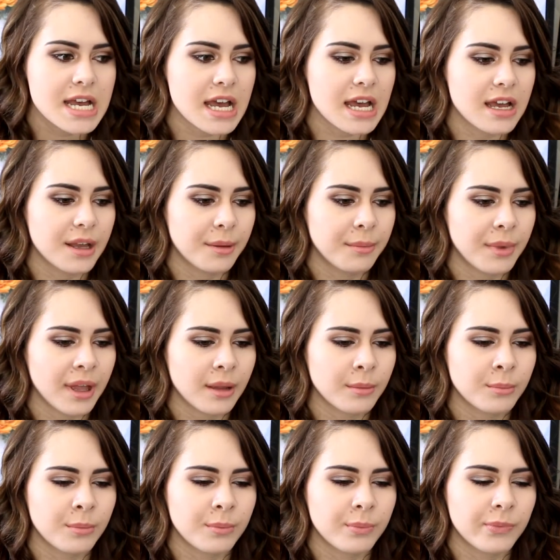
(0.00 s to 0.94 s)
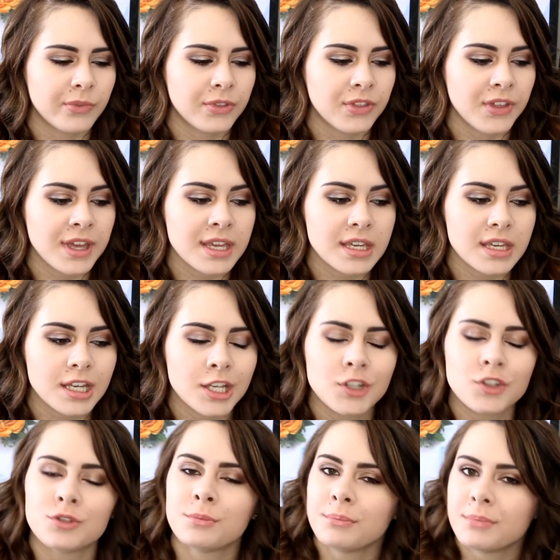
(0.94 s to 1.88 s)
I'm
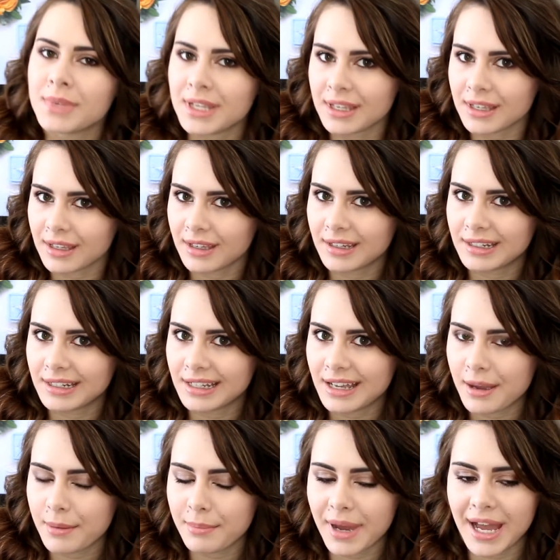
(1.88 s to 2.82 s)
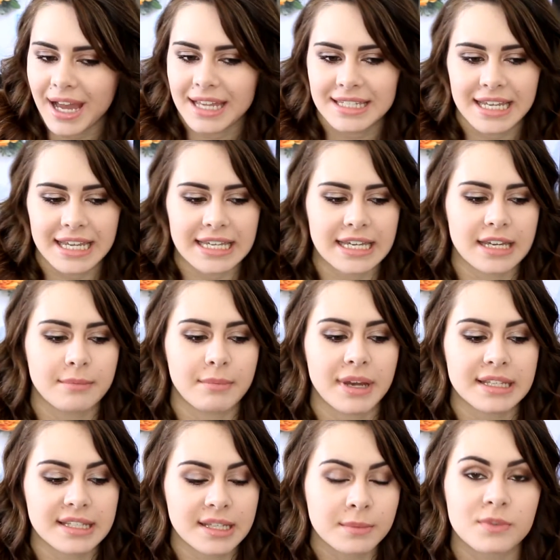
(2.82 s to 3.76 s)
thinking you mean by taking
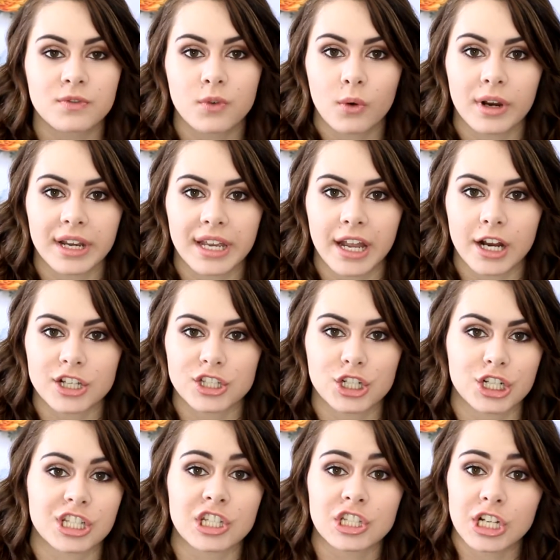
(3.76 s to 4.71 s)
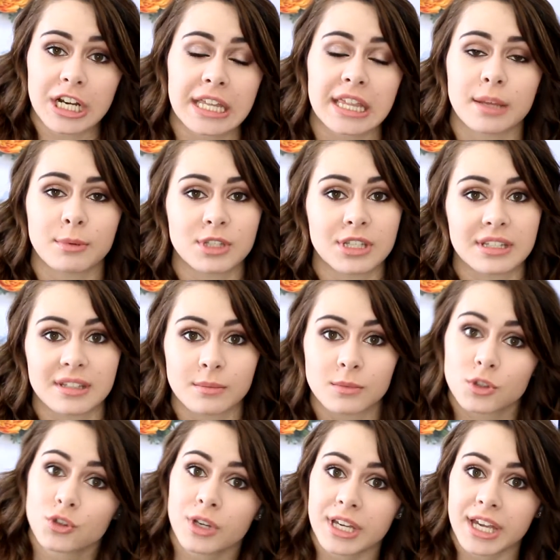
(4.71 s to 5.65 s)
my Sims 4 characters and turning them into
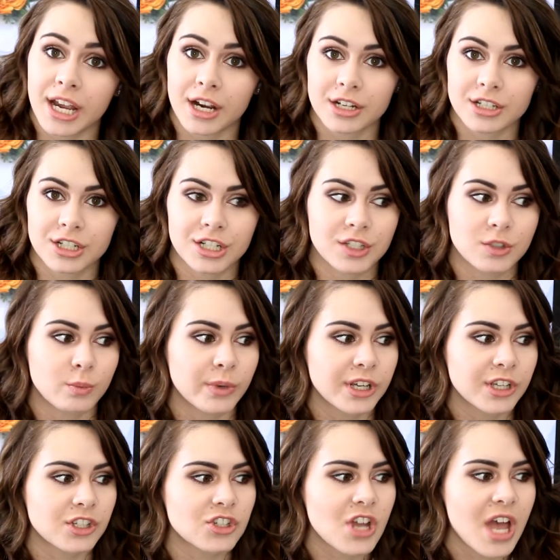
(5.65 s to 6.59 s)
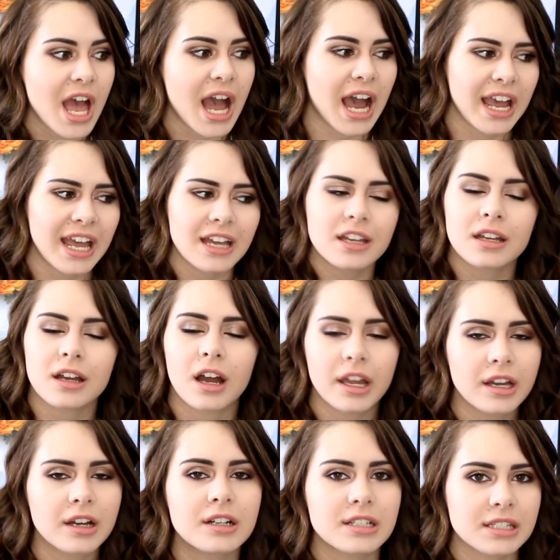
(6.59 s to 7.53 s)
Sims 3 characters, which
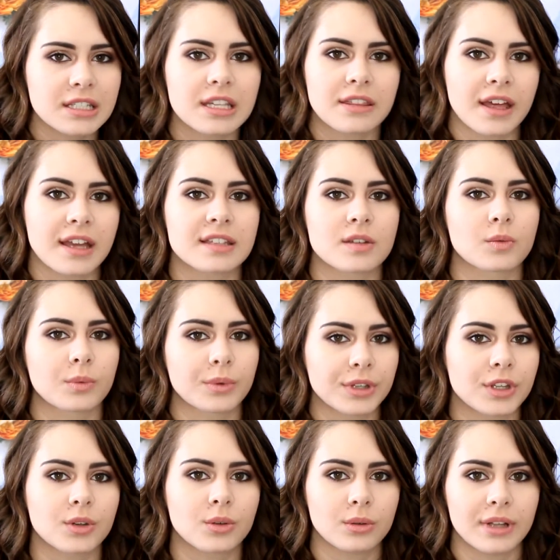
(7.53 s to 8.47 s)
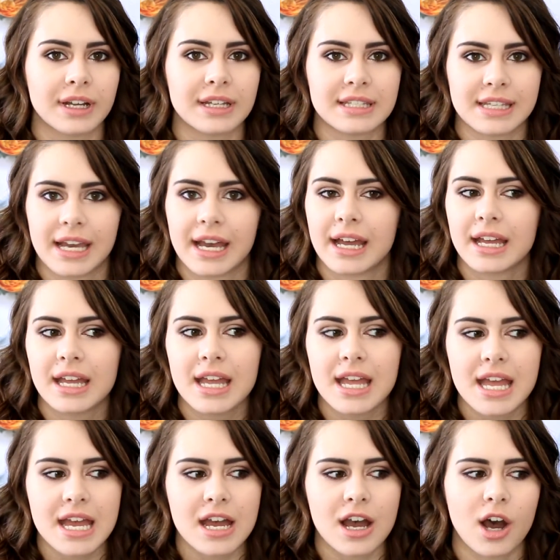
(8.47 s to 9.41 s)
I honestly think is a really cool idea.
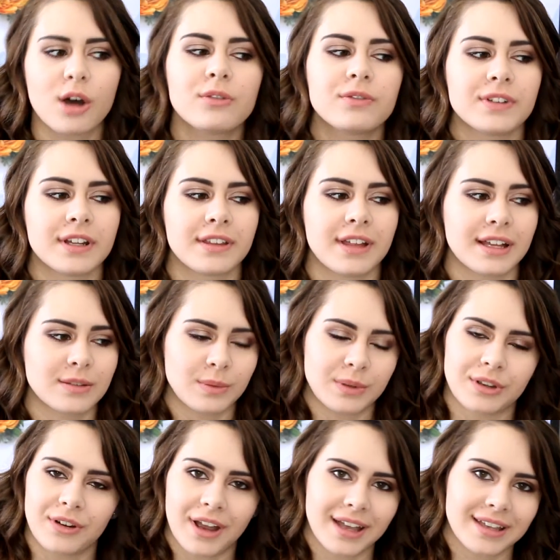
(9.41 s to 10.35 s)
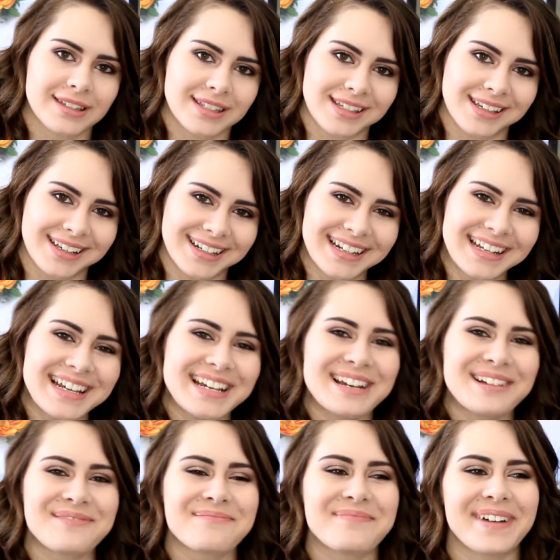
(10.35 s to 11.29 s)
Hopefully that's what you're asking.
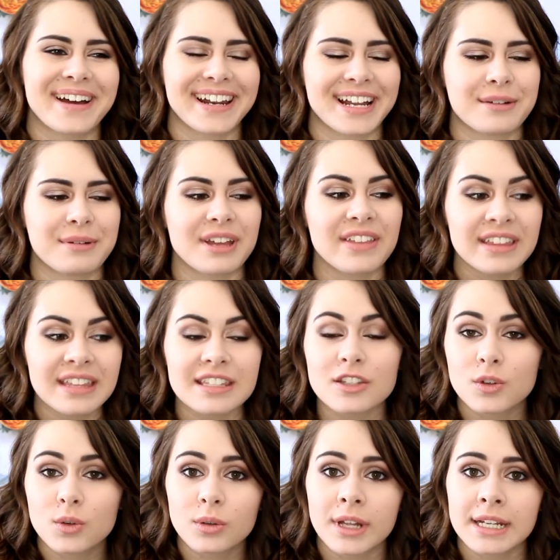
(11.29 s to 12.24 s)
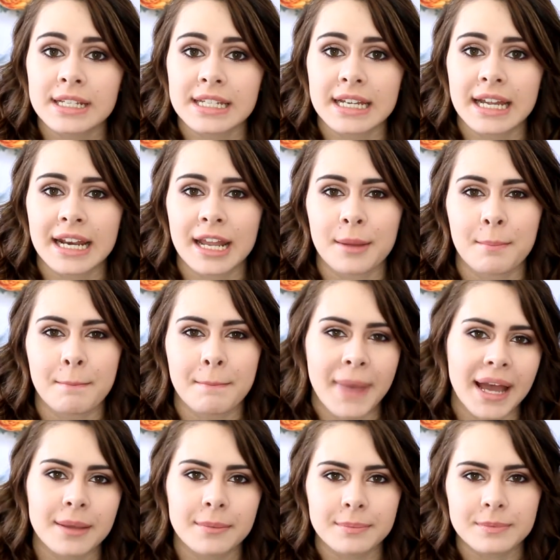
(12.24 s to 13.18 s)
But I think that's a cool idea and I
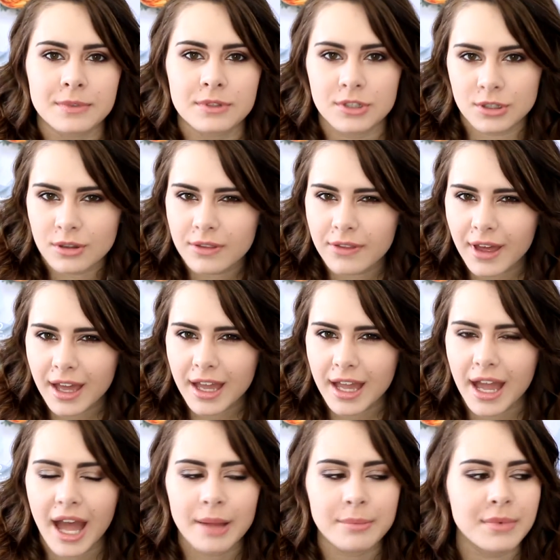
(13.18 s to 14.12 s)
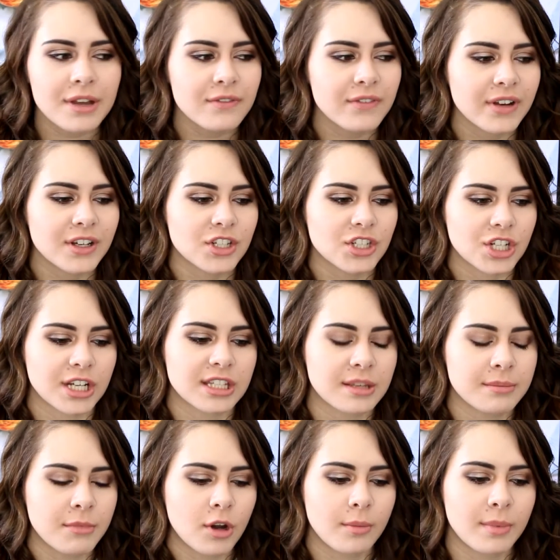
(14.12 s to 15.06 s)
might do that. I'm not very sure at
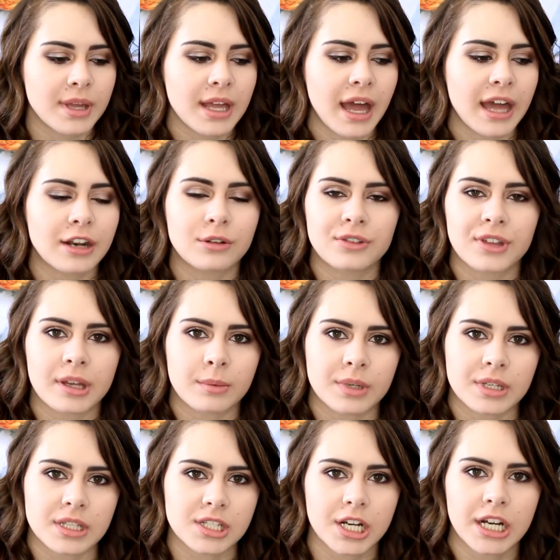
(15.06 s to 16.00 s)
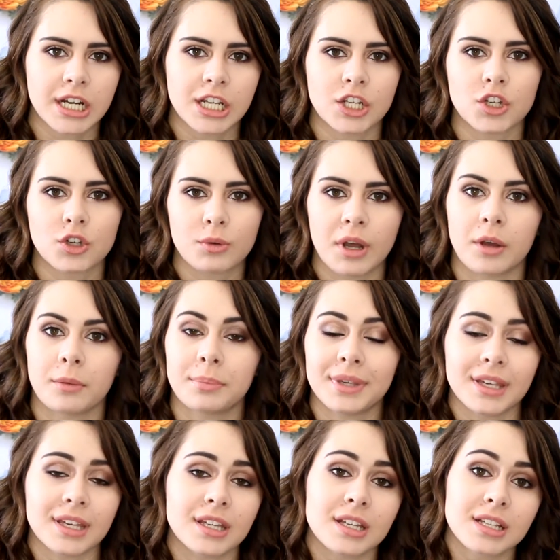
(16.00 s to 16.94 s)
the moment. I don't think I'm going to start any new
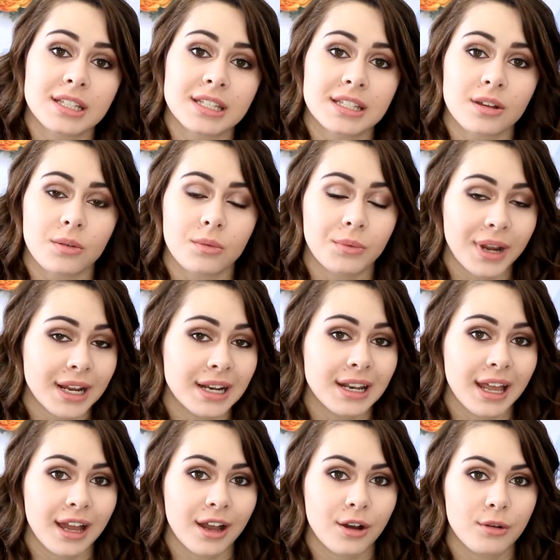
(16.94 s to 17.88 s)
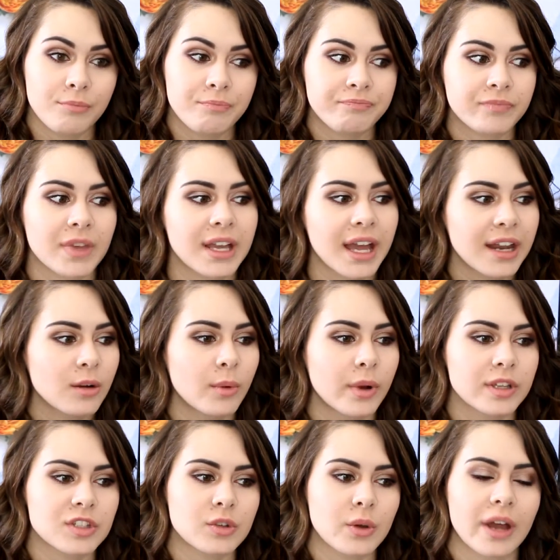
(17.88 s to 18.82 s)
LPs right now. I kind of
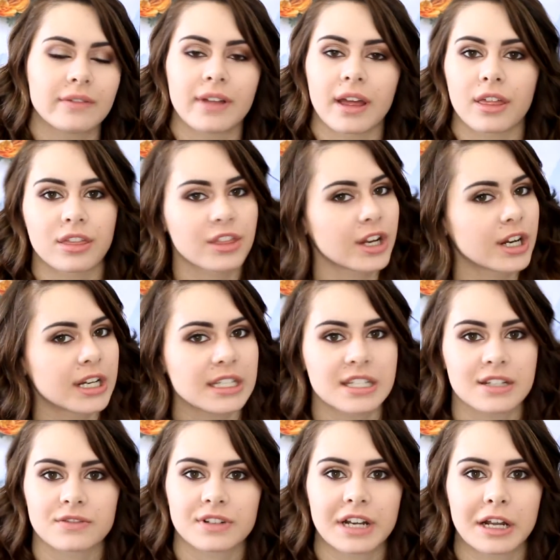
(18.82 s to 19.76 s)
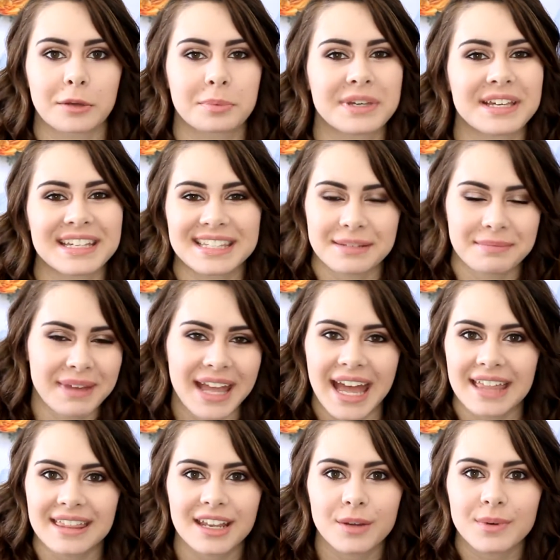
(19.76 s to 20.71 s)
want to have like 30 different LPs in my
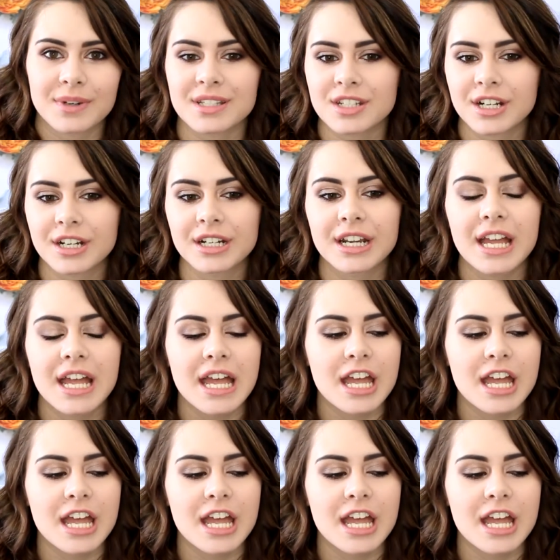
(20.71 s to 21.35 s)
head that I want to start.